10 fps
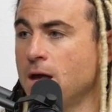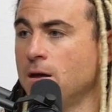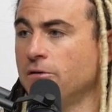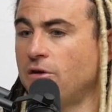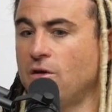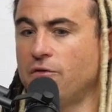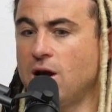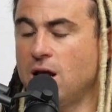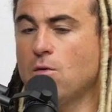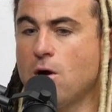So for
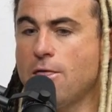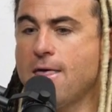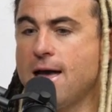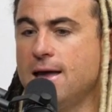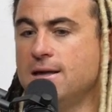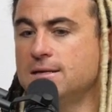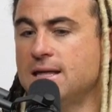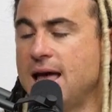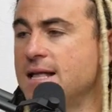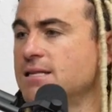anyone that
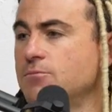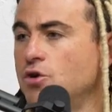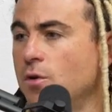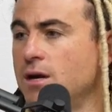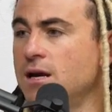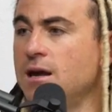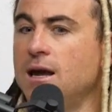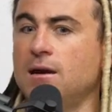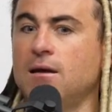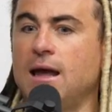ends up joining
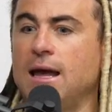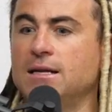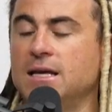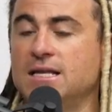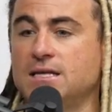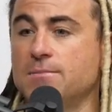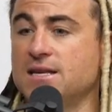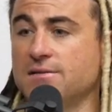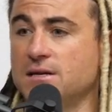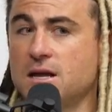and gets
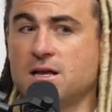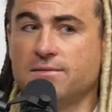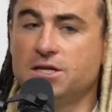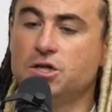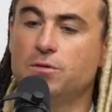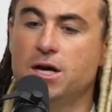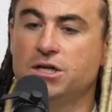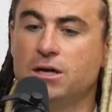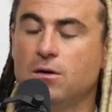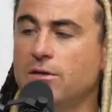themselves in a tough
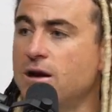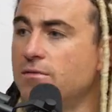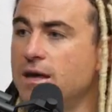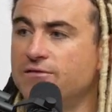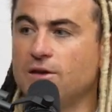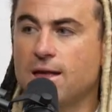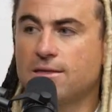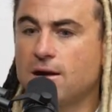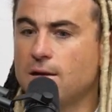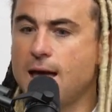situation, or they feel like
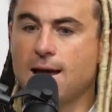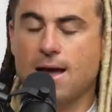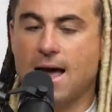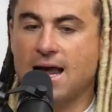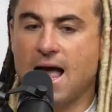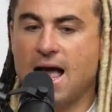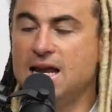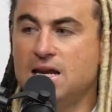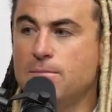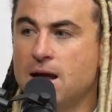they're like, I
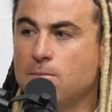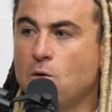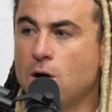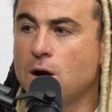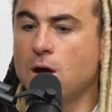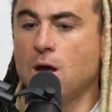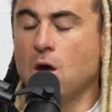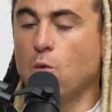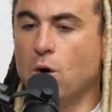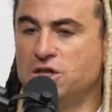need to make more.
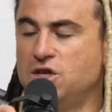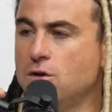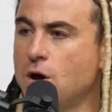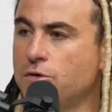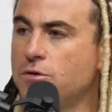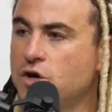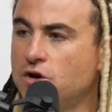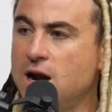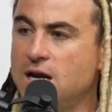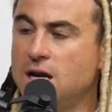Once you go through the
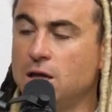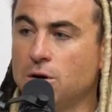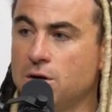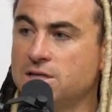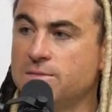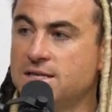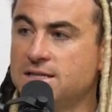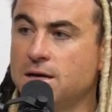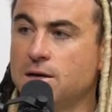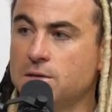training and learn some of the
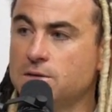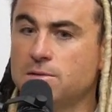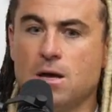skills,